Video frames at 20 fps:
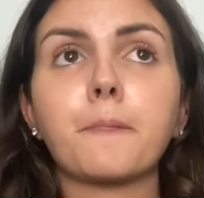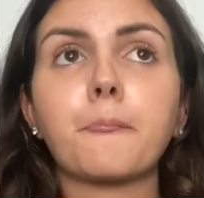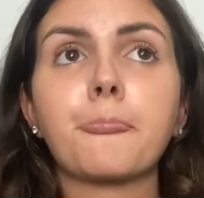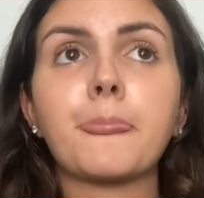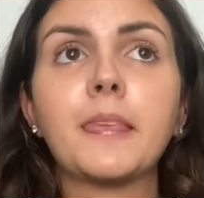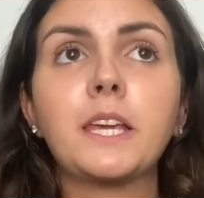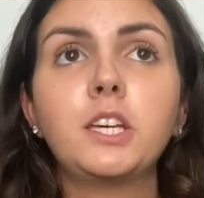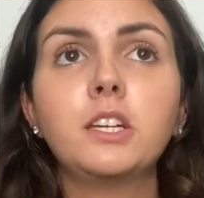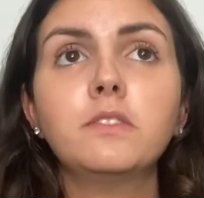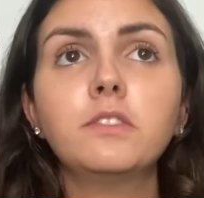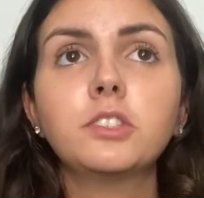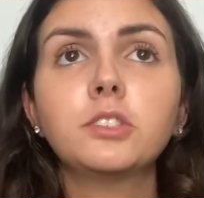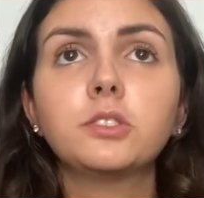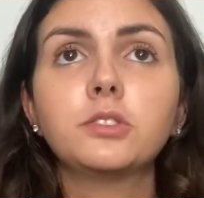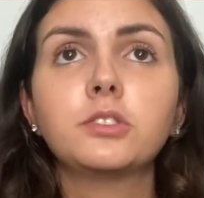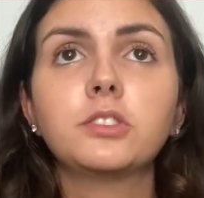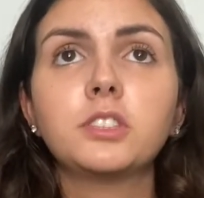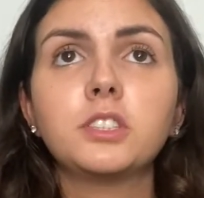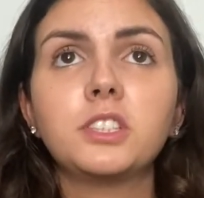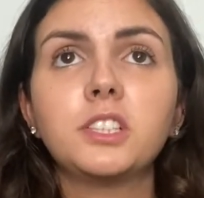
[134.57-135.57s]
Universal
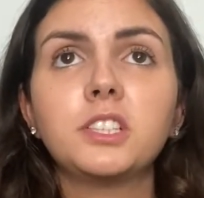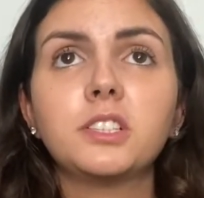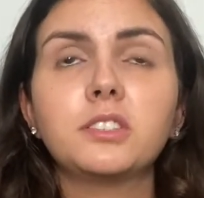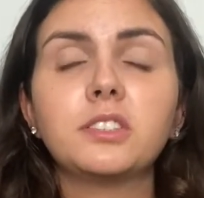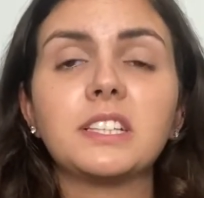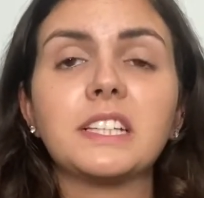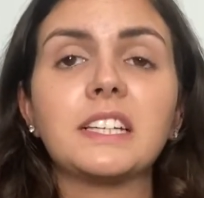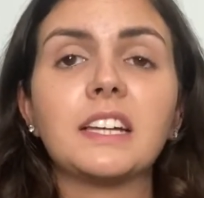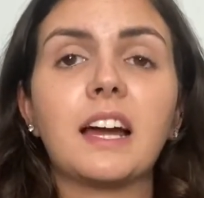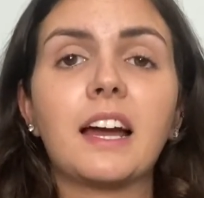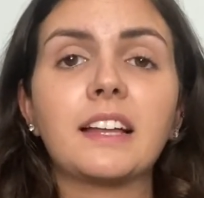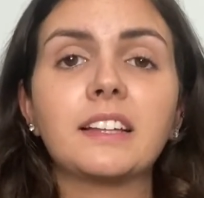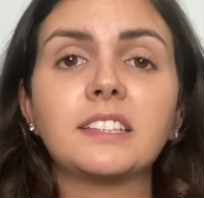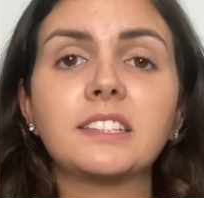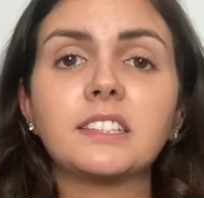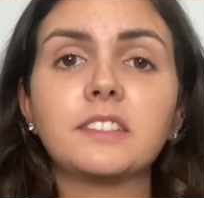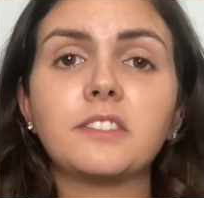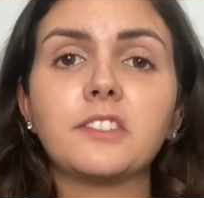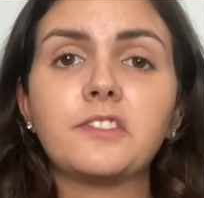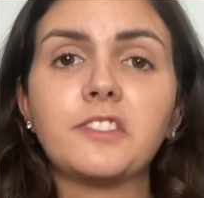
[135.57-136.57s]
Studios and Islands
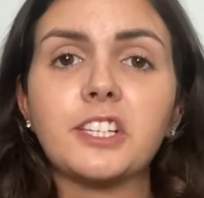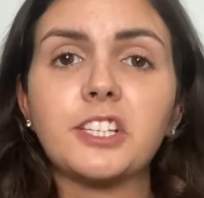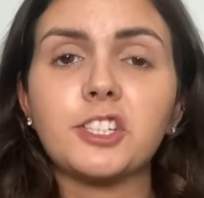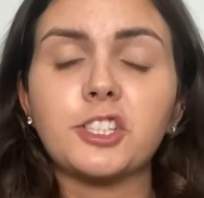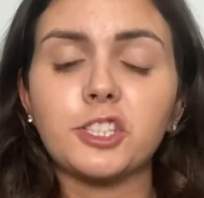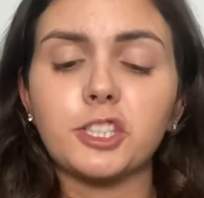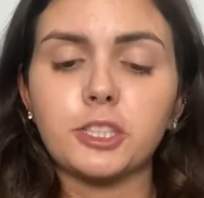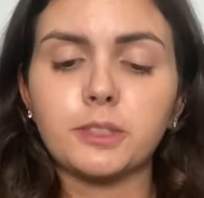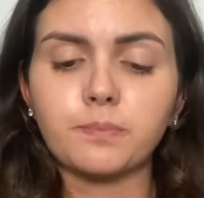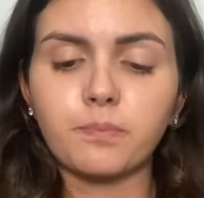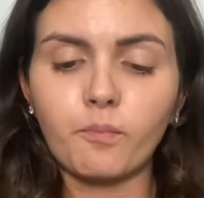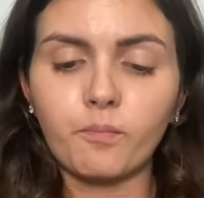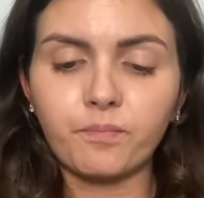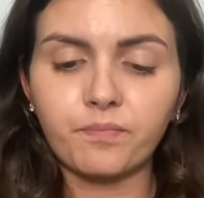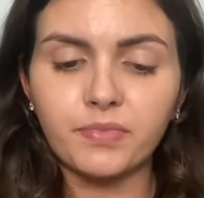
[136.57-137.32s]
of Adventure.